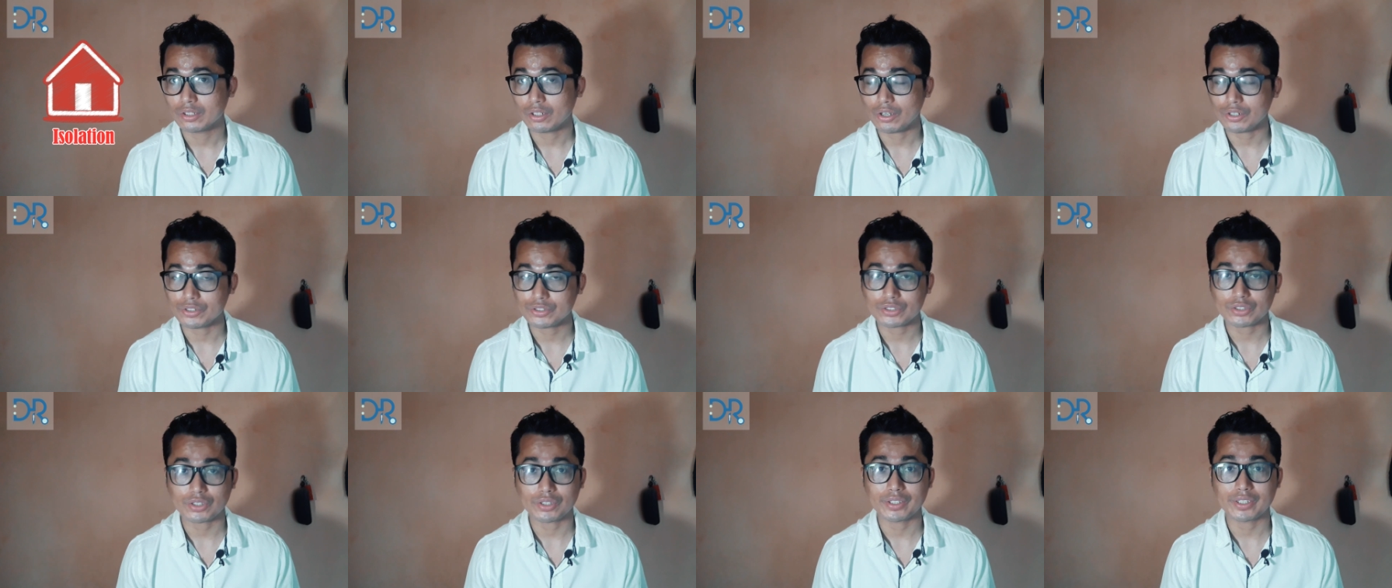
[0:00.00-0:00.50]

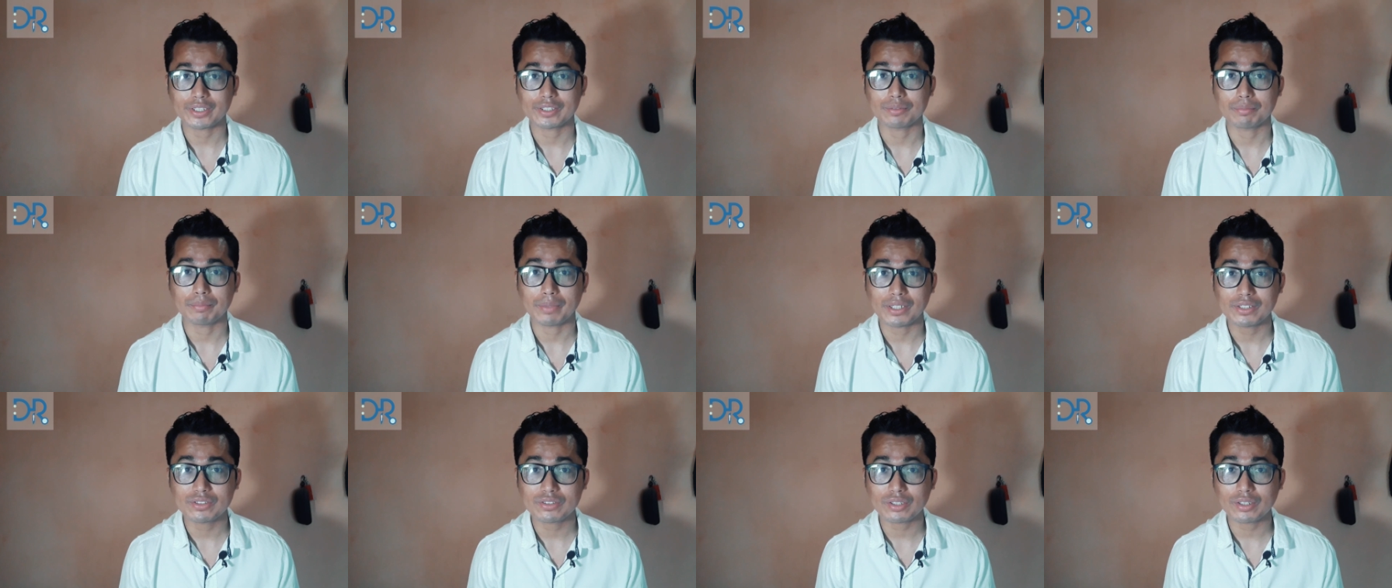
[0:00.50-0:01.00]
A study
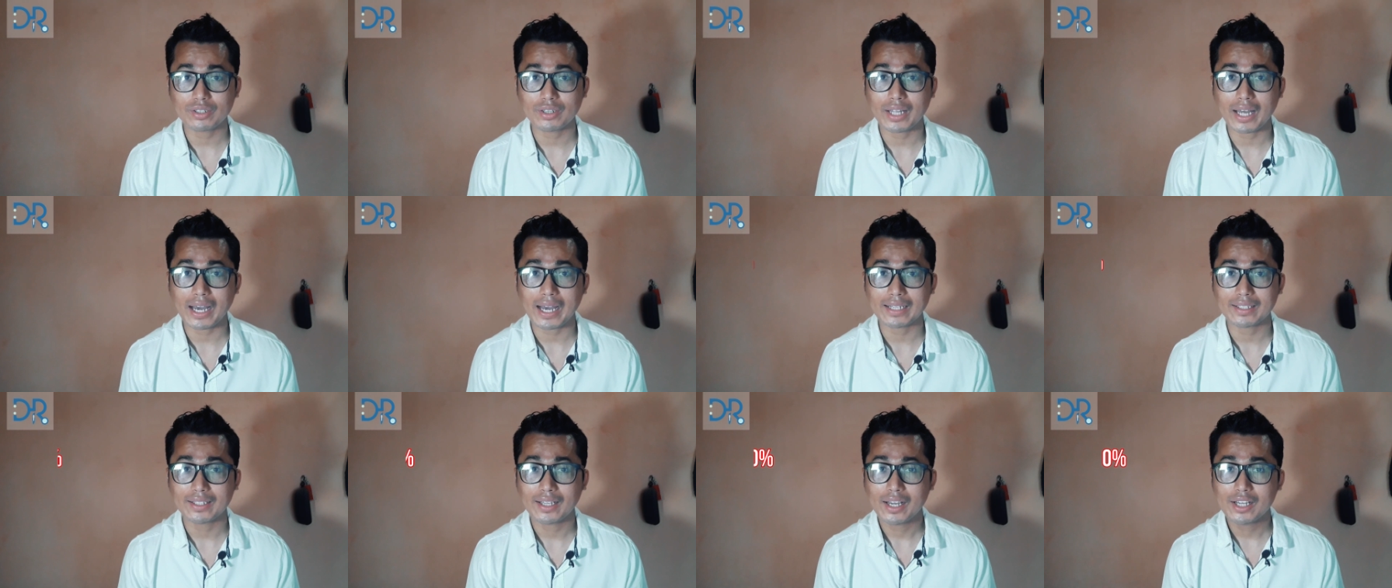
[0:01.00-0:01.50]
has mentioned
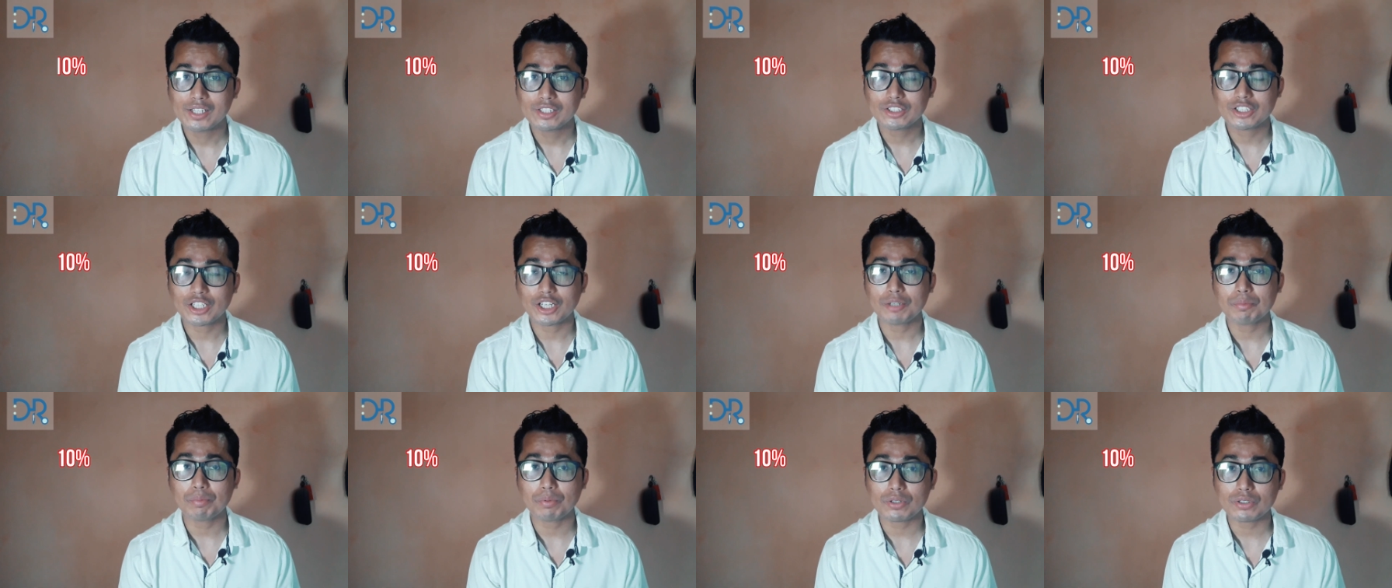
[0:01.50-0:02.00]

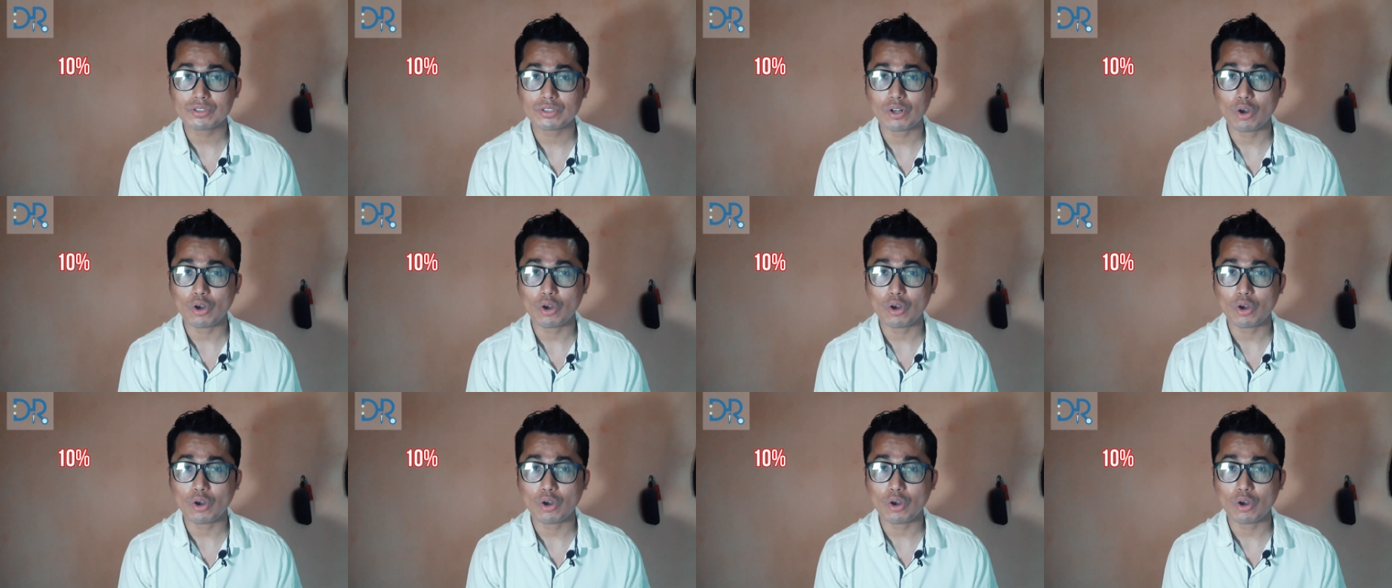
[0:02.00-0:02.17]
that 10%